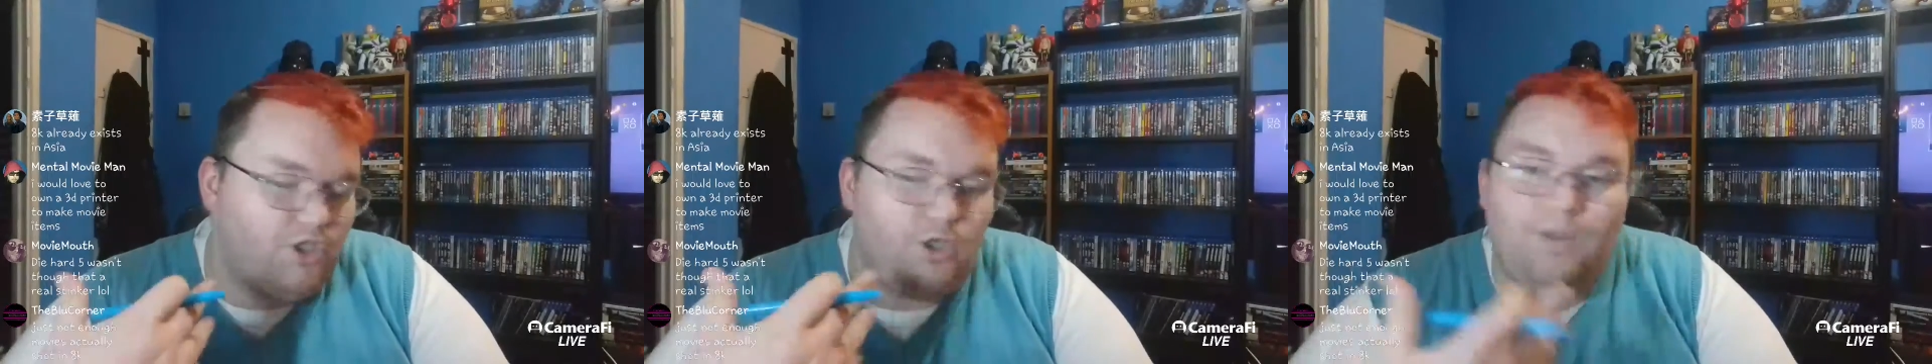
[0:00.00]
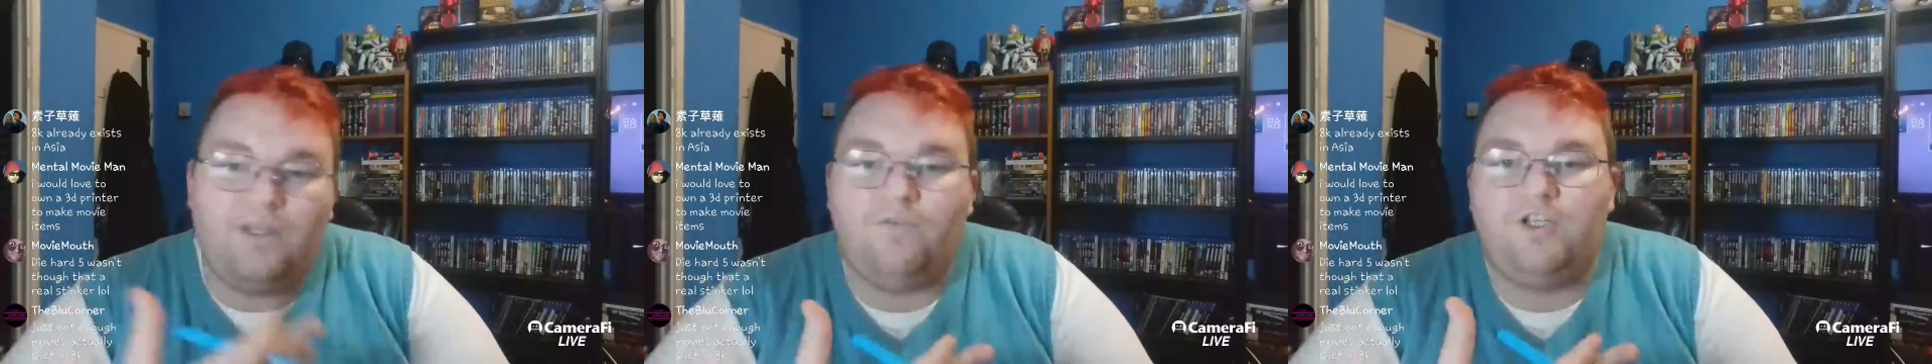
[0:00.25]

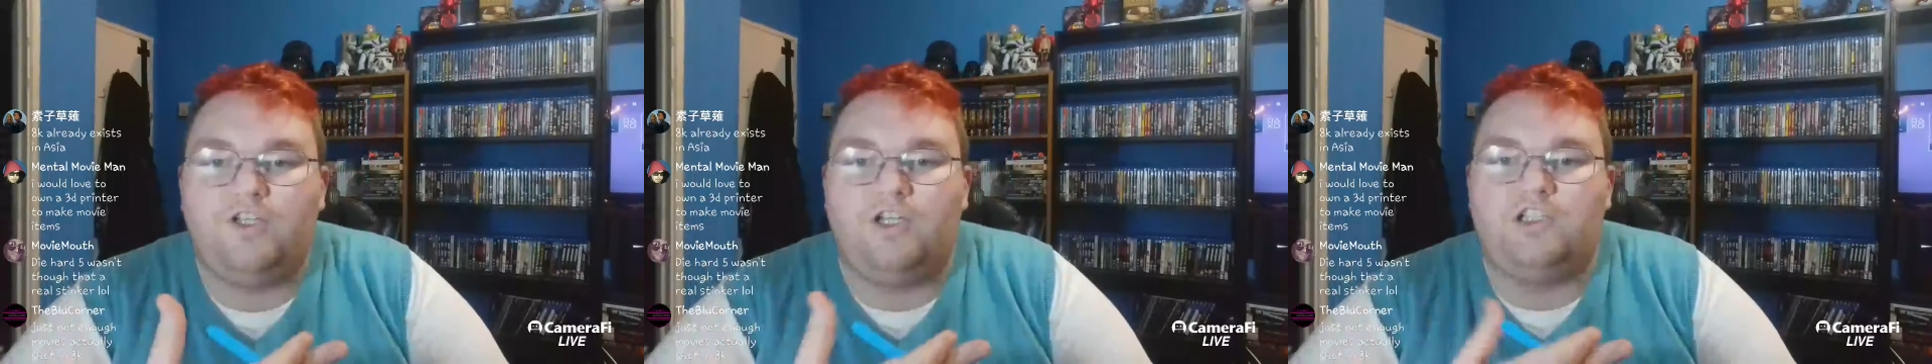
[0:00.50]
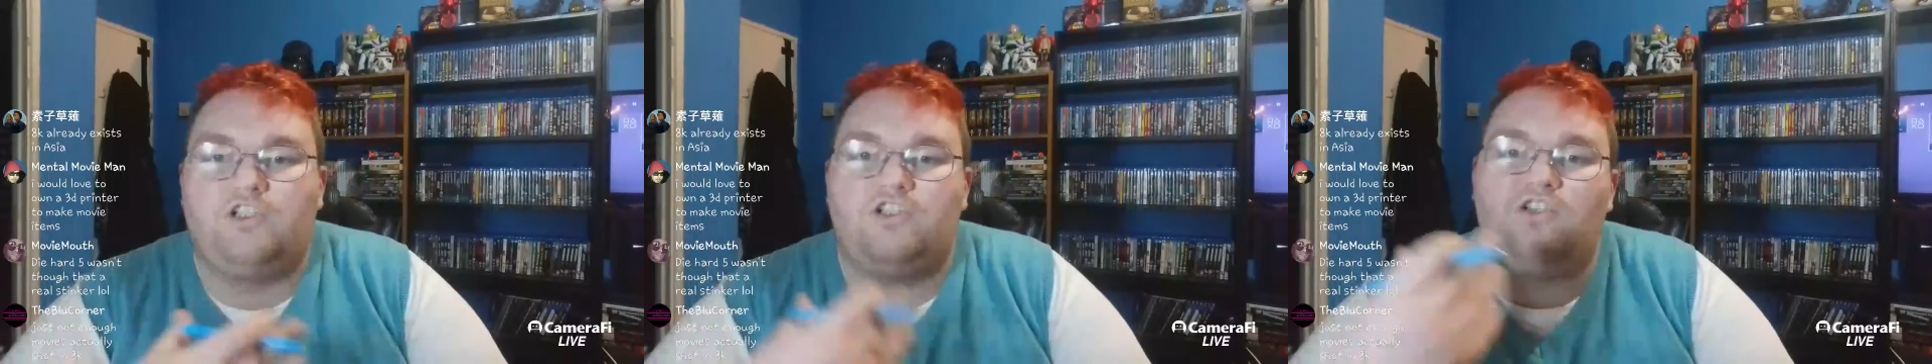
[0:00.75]
doing the
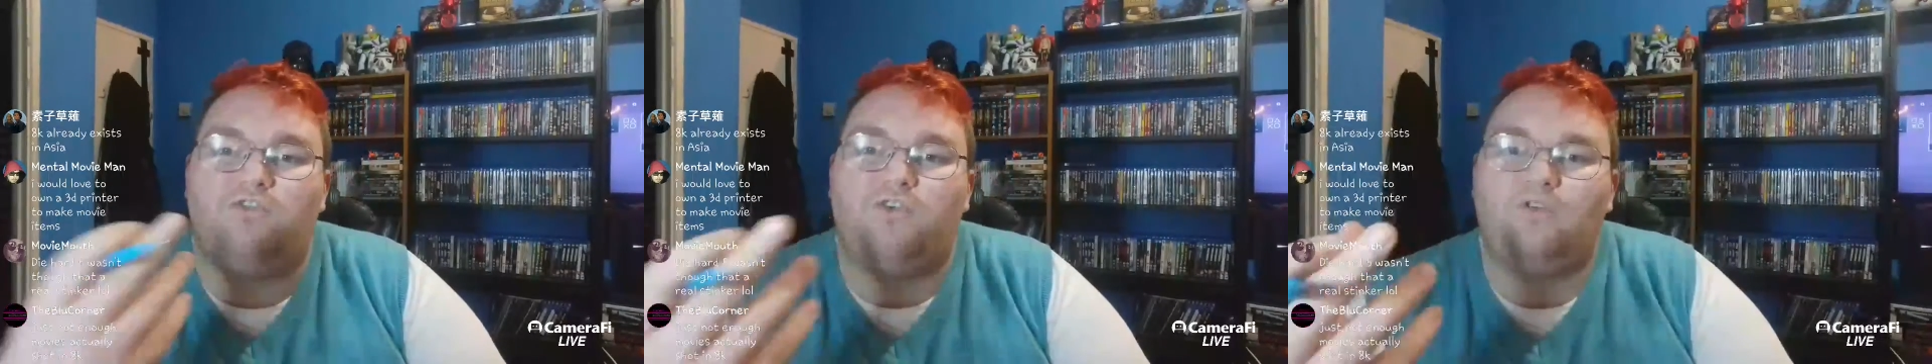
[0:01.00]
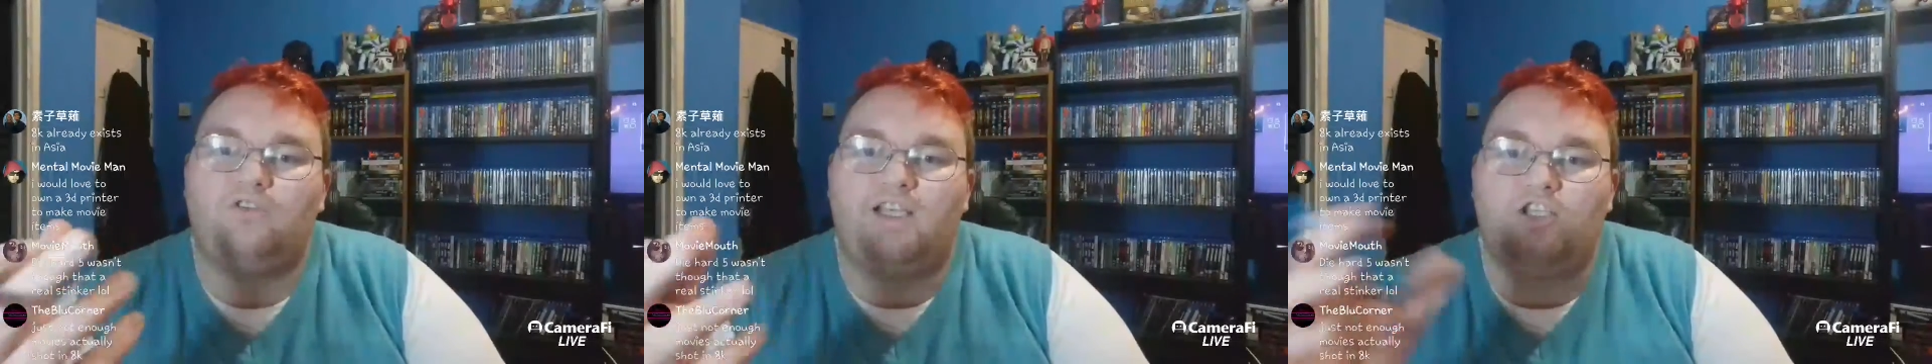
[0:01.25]
videos, because she
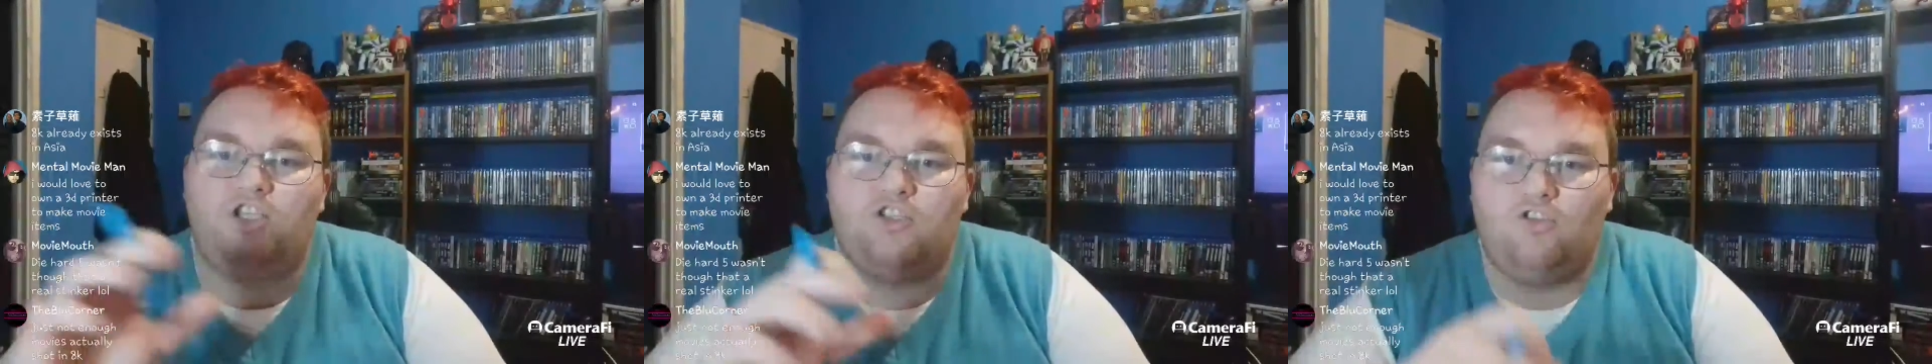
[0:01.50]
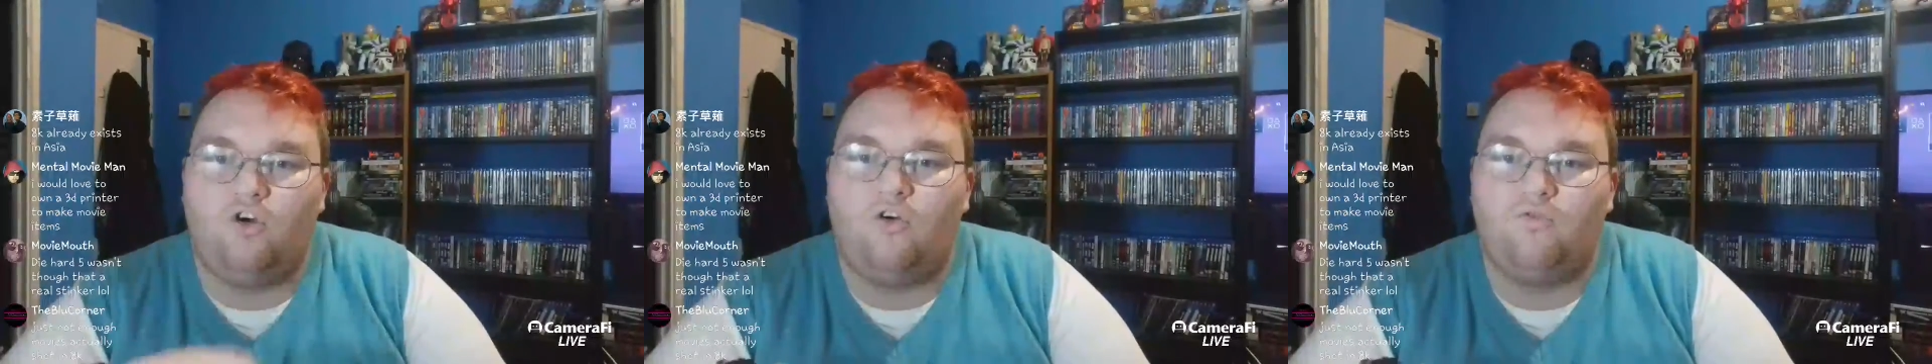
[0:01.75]
feels like
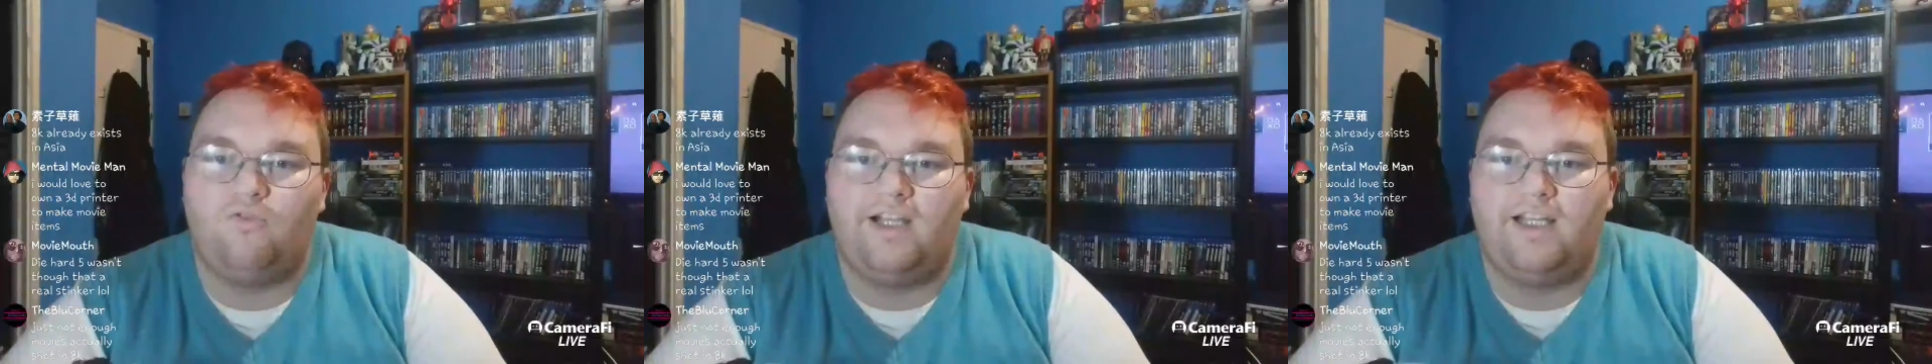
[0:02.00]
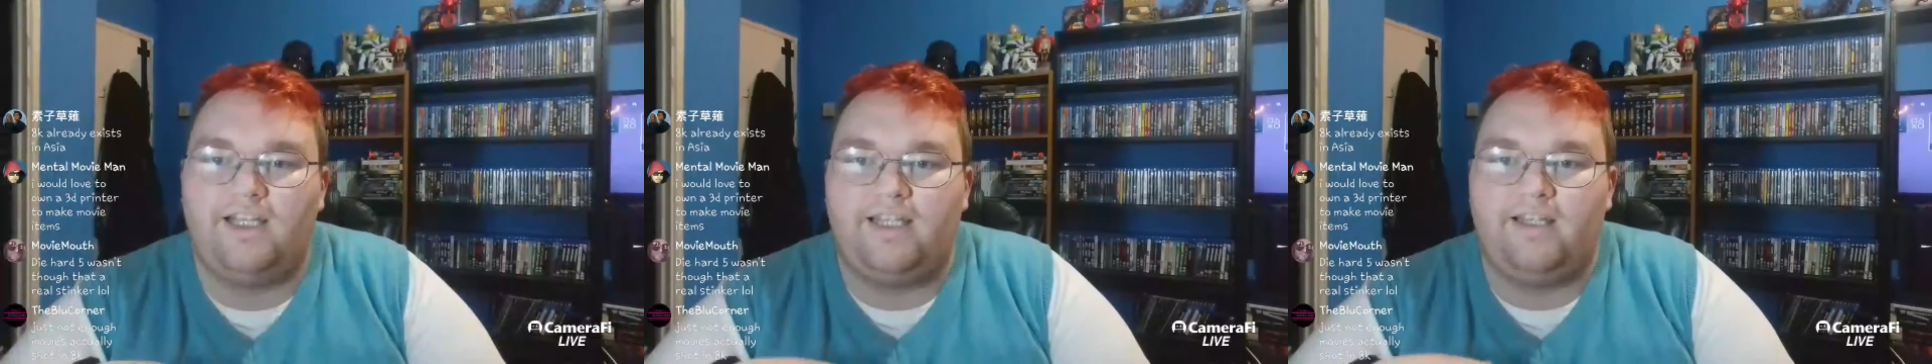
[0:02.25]
she's not
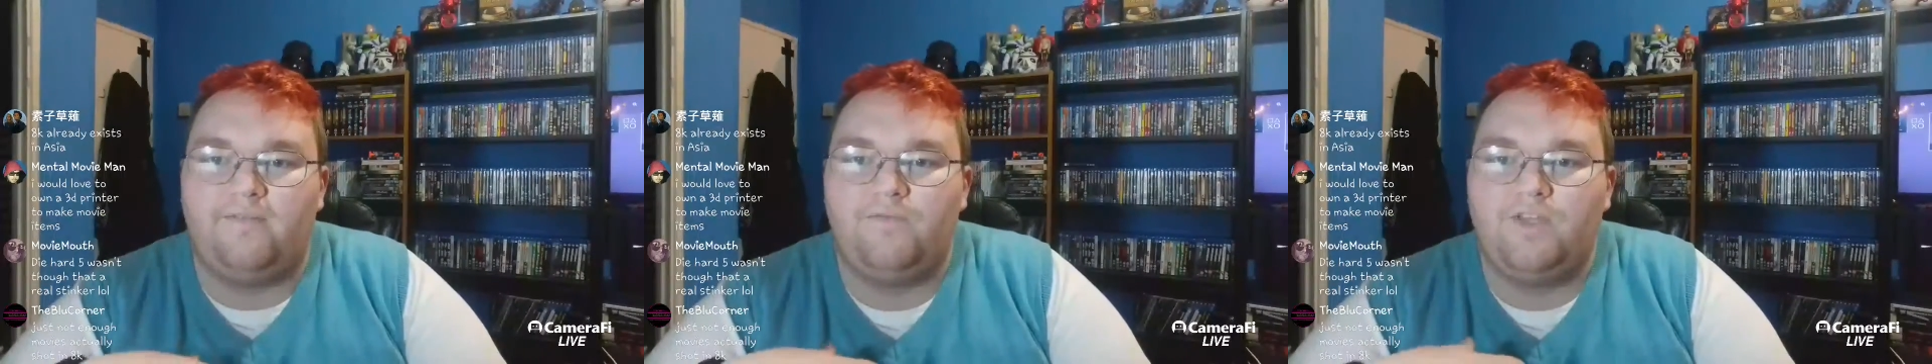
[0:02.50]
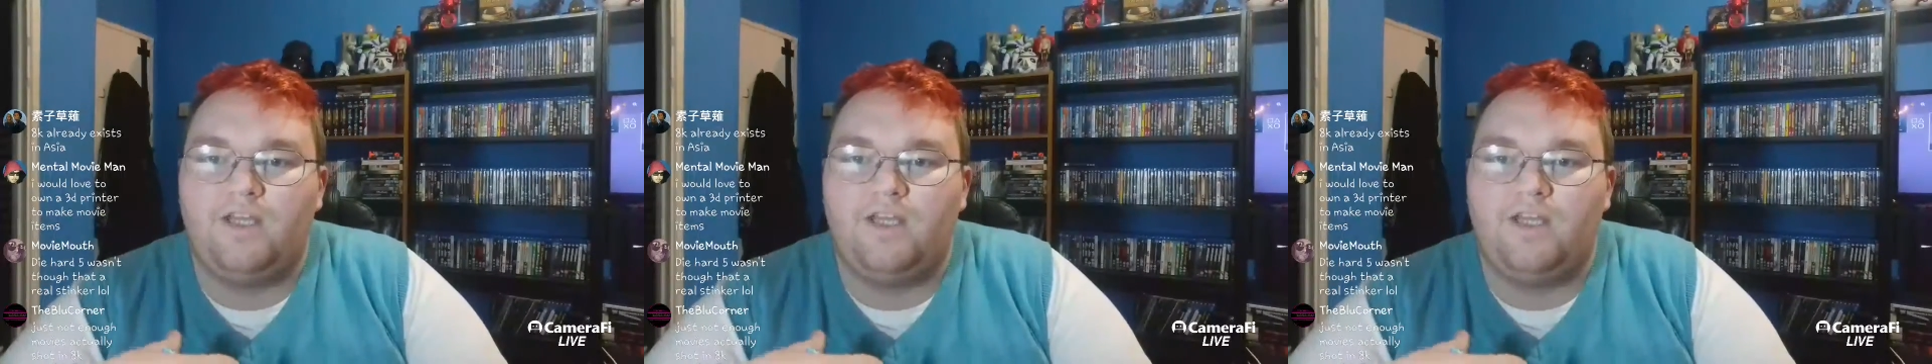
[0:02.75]
really